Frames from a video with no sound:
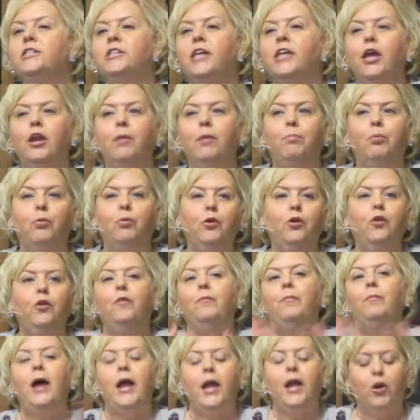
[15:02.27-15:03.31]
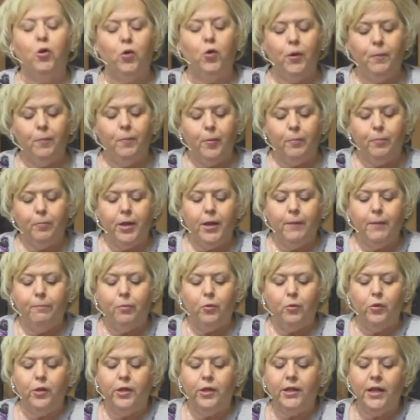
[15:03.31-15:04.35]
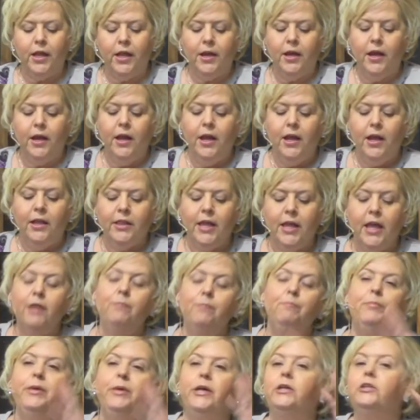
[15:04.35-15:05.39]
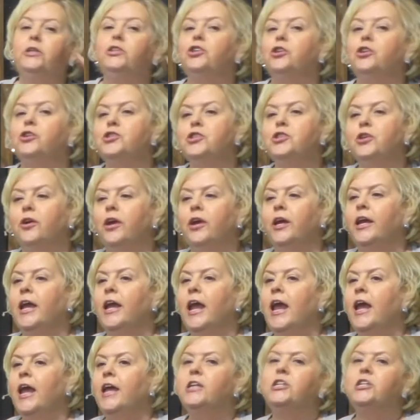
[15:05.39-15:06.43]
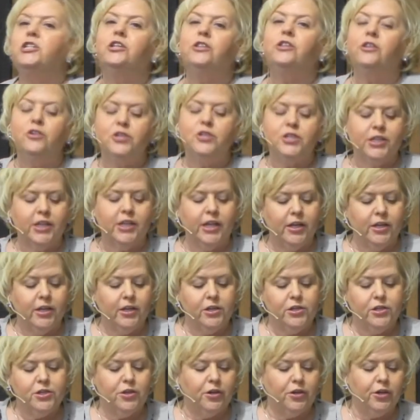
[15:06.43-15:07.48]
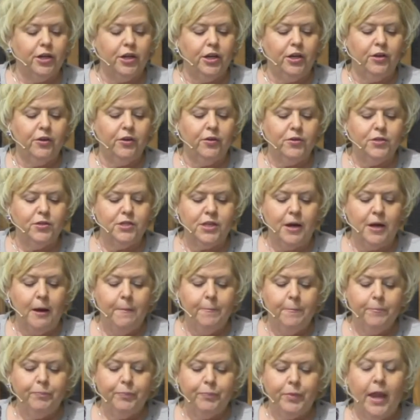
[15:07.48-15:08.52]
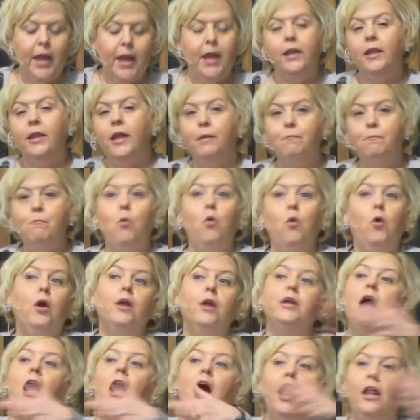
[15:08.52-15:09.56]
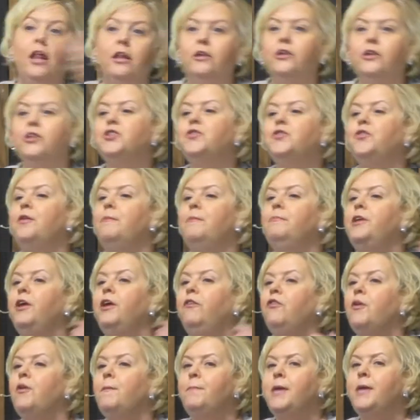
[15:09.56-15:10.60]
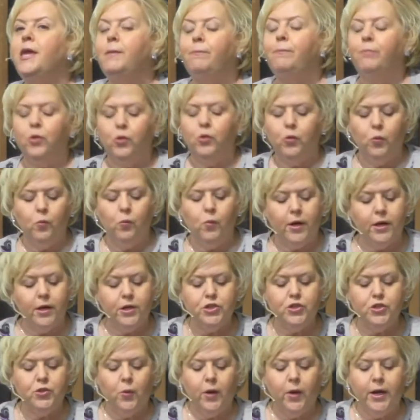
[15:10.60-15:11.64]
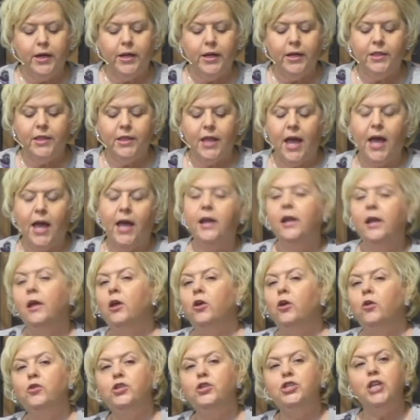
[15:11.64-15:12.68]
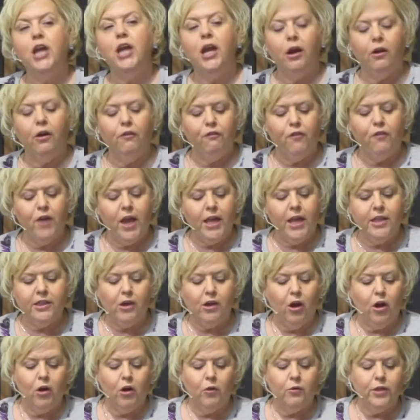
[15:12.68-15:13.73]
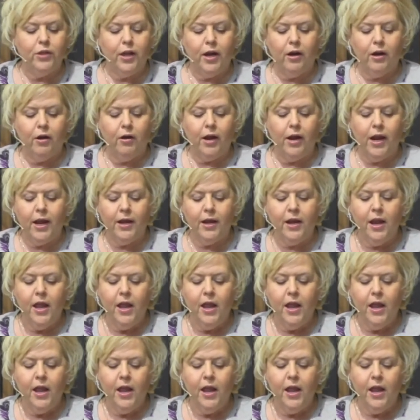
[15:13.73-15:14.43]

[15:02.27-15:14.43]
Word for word: get approved by a group of people and then then builders are engaged and their skills are used and then more dollars from different people who want to join in that, who share faith are there. And